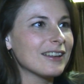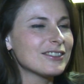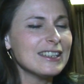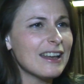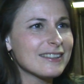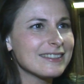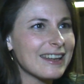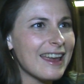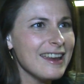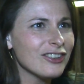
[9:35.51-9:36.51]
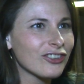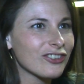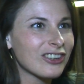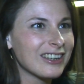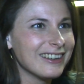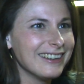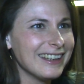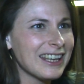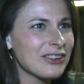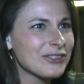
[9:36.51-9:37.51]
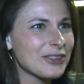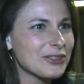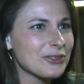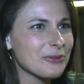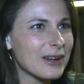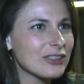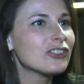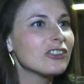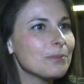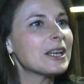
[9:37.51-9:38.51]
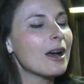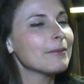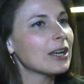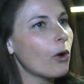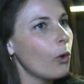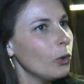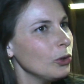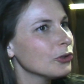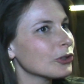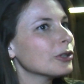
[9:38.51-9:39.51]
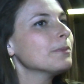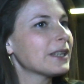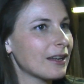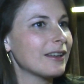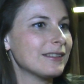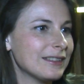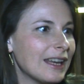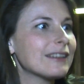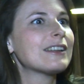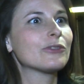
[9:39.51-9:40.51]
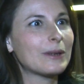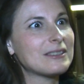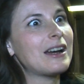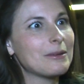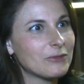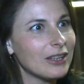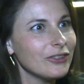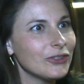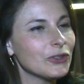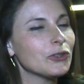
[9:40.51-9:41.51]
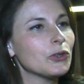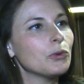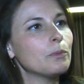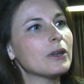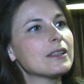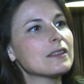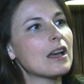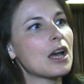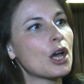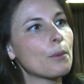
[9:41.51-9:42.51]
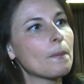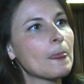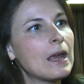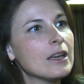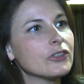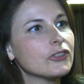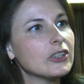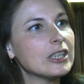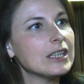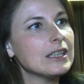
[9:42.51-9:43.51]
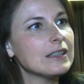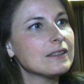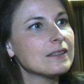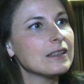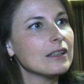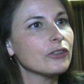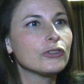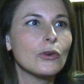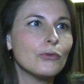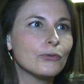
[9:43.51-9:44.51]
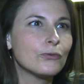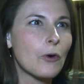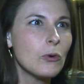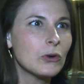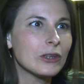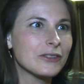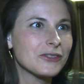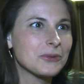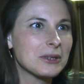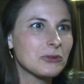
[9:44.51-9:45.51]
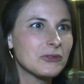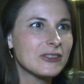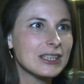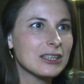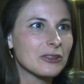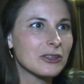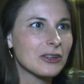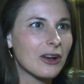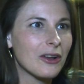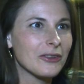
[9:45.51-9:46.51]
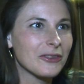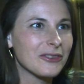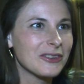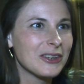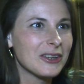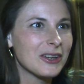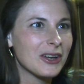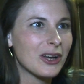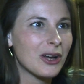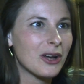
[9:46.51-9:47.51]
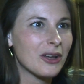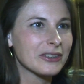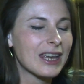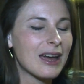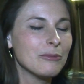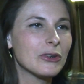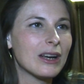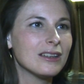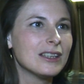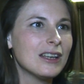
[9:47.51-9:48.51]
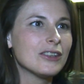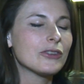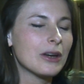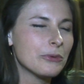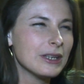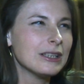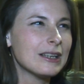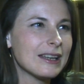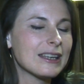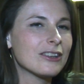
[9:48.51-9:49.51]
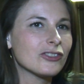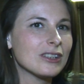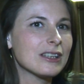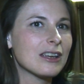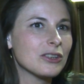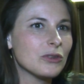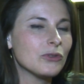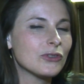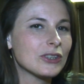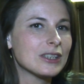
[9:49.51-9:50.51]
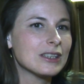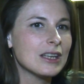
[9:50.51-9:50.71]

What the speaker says: she doesn't age in a certain way. She's becoming older because, that's what time does to you, but she is still so focused when you see her on on camera. So I really like Angelica Houston.